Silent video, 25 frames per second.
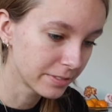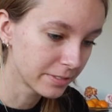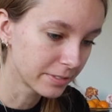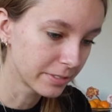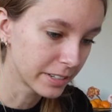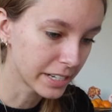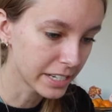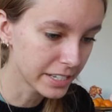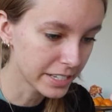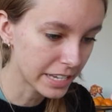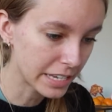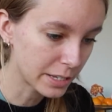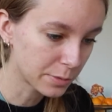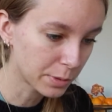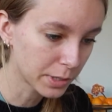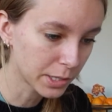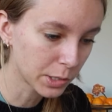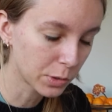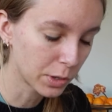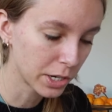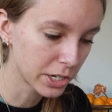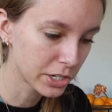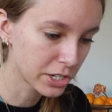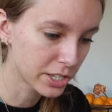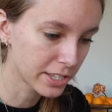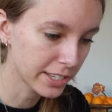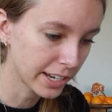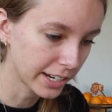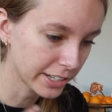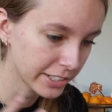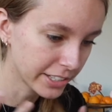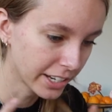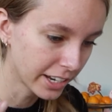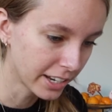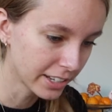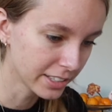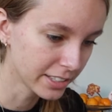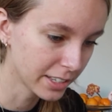reassess what the question's
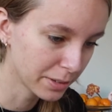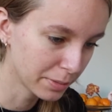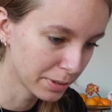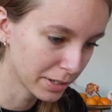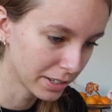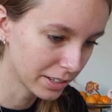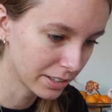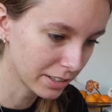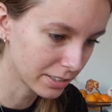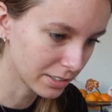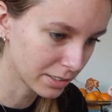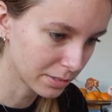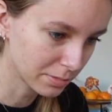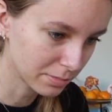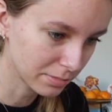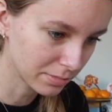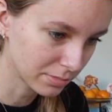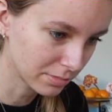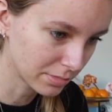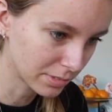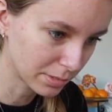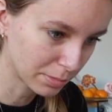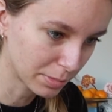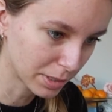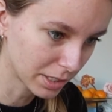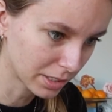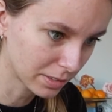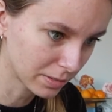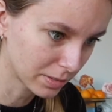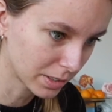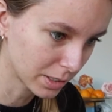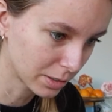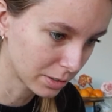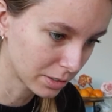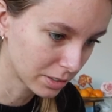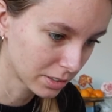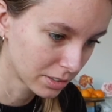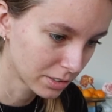actually asking me because I'm a bit
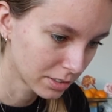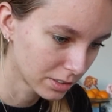confused.